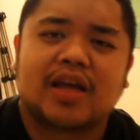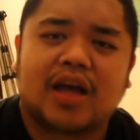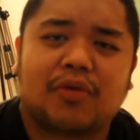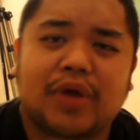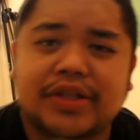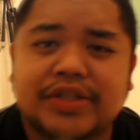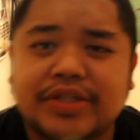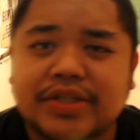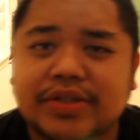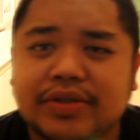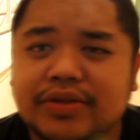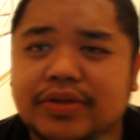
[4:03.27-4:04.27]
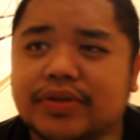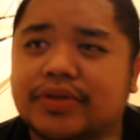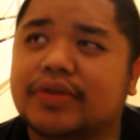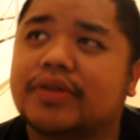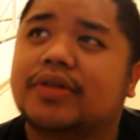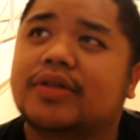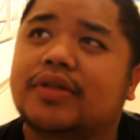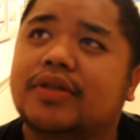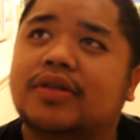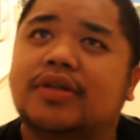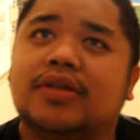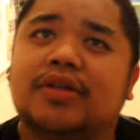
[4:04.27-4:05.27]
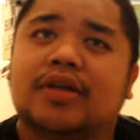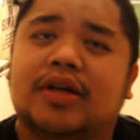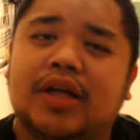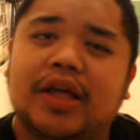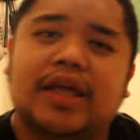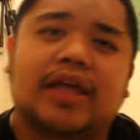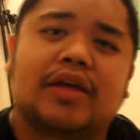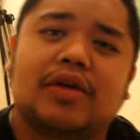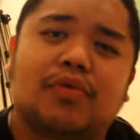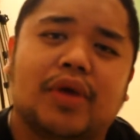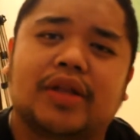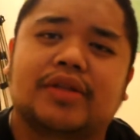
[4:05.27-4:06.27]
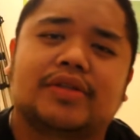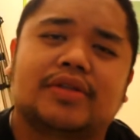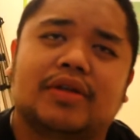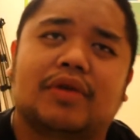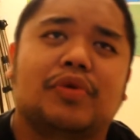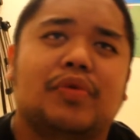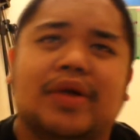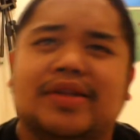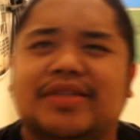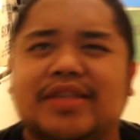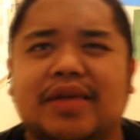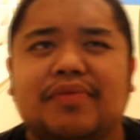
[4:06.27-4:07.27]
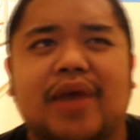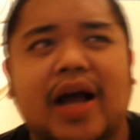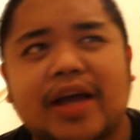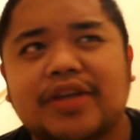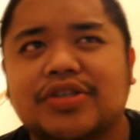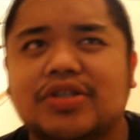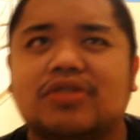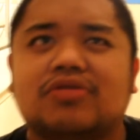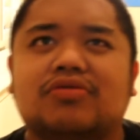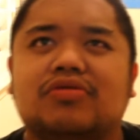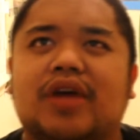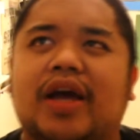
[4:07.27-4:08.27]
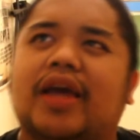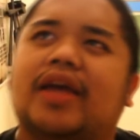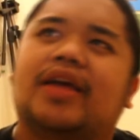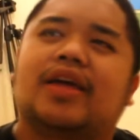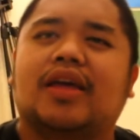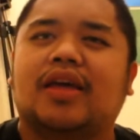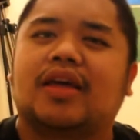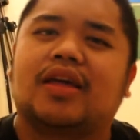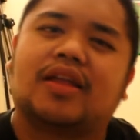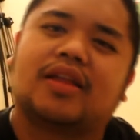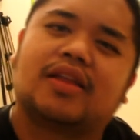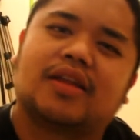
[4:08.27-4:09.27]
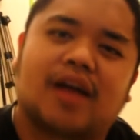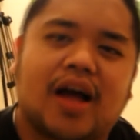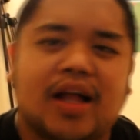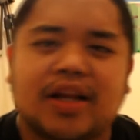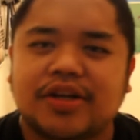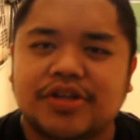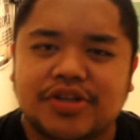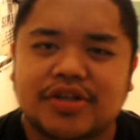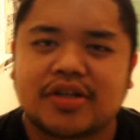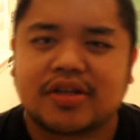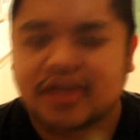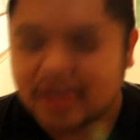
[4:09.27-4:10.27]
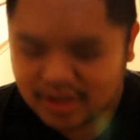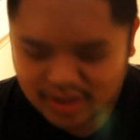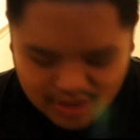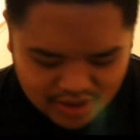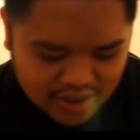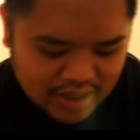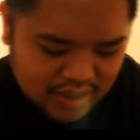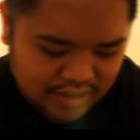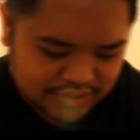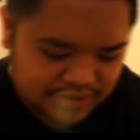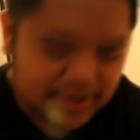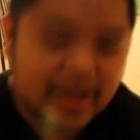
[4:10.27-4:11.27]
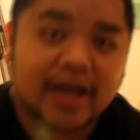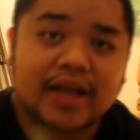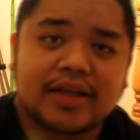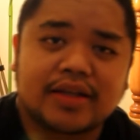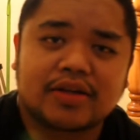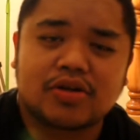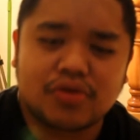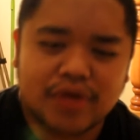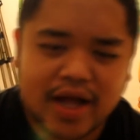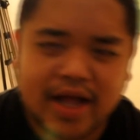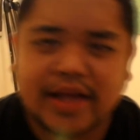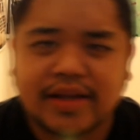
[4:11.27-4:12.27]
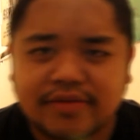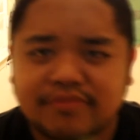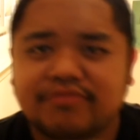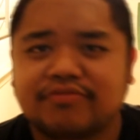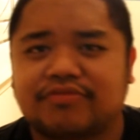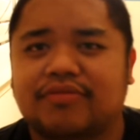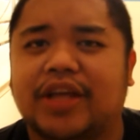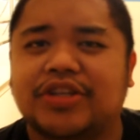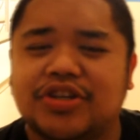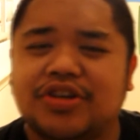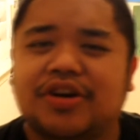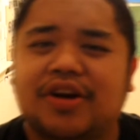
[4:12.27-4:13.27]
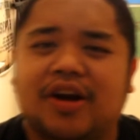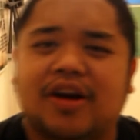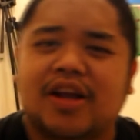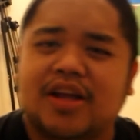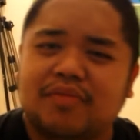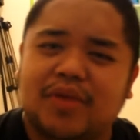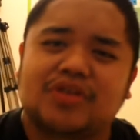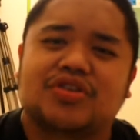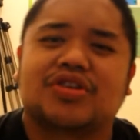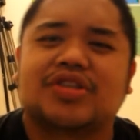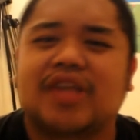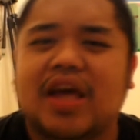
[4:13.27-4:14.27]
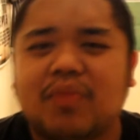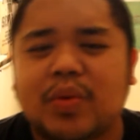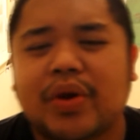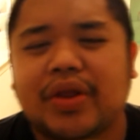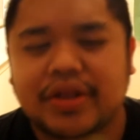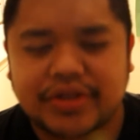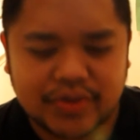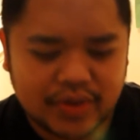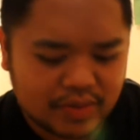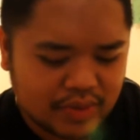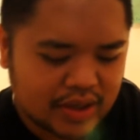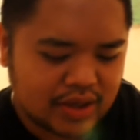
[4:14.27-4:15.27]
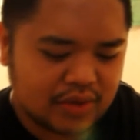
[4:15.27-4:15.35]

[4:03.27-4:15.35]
We went to the same high school and college. So yeah, cool guy. Make sure you say happy birthday to him.